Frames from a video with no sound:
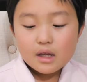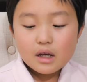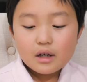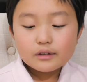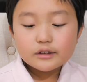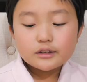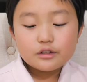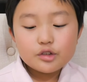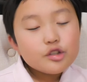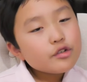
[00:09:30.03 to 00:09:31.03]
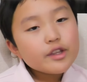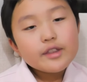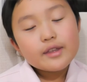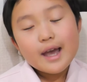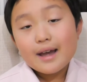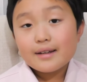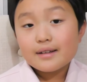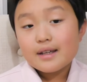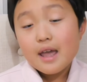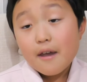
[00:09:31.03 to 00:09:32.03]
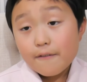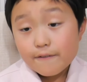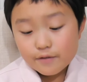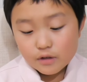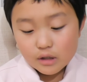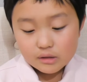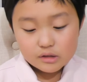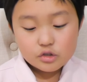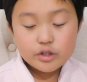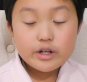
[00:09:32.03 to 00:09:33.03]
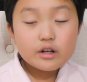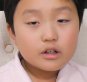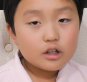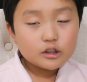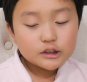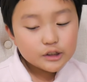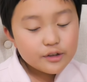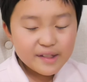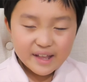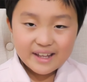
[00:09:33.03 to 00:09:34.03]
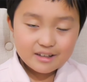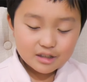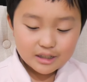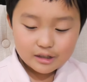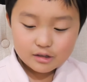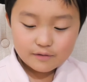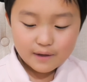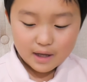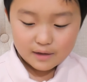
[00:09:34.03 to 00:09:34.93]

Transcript: also, do you think that if Tree-ear goes, do you think that he's gonna survive?